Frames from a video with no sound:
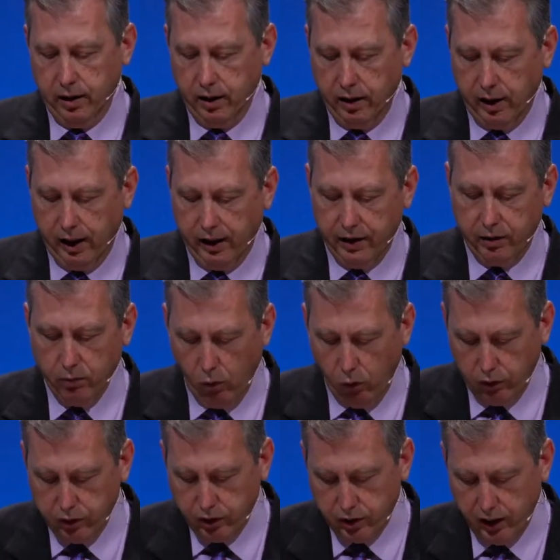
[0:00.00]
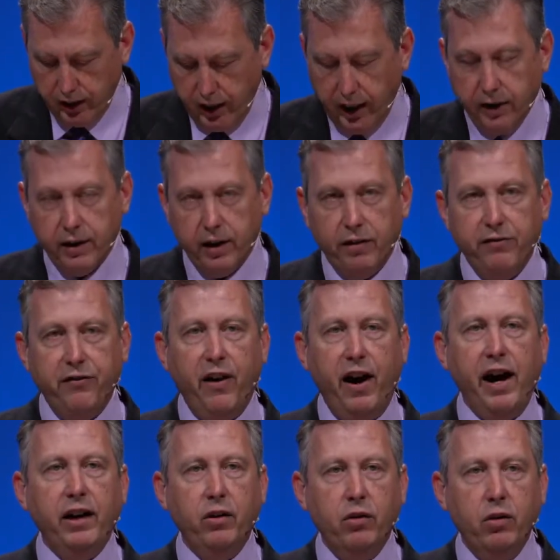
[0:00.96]
and then more singing, and then a
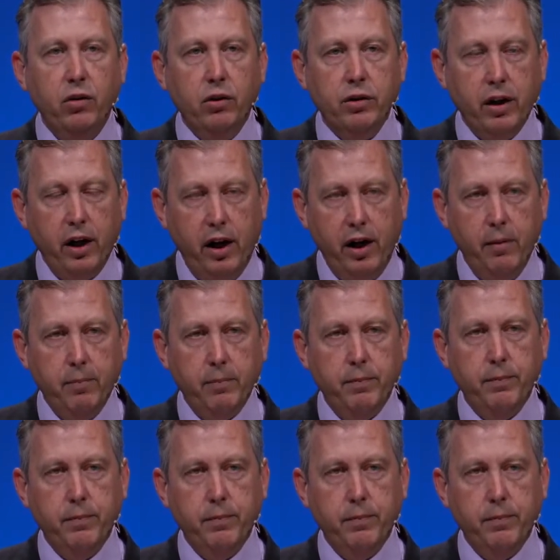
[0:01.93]
final cup